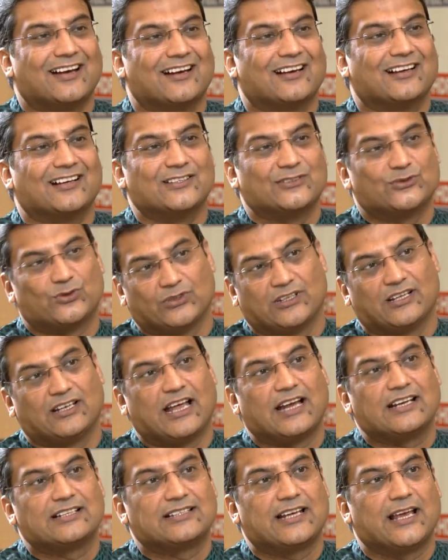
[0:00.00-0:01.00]
Uh, so the
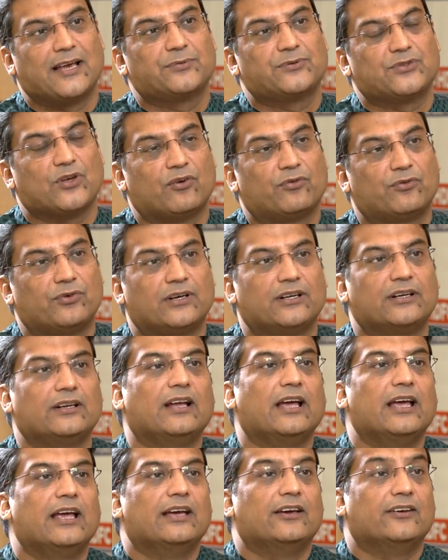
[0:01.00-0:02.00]
large caps offer
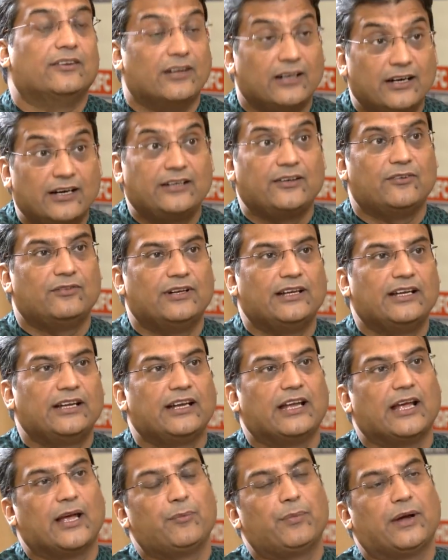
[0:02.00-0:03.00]

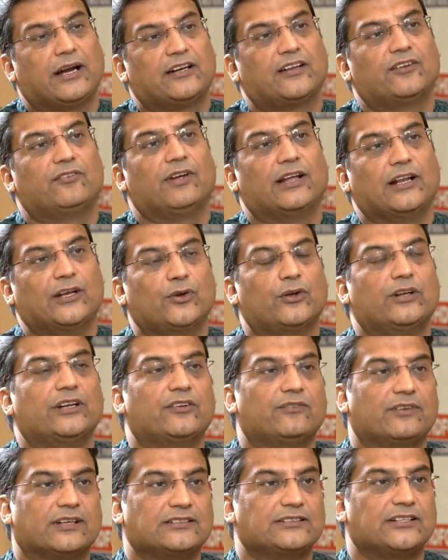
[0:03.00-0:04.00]
relatively a better value and
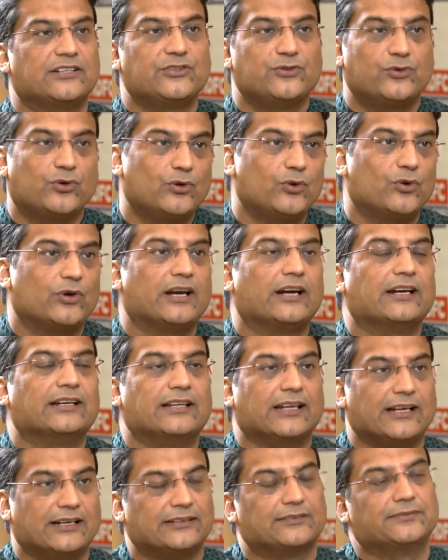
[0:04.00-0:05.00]
investors should look at
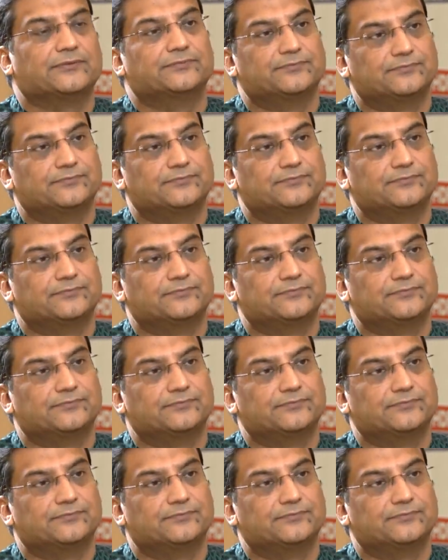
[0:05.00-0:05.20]
that.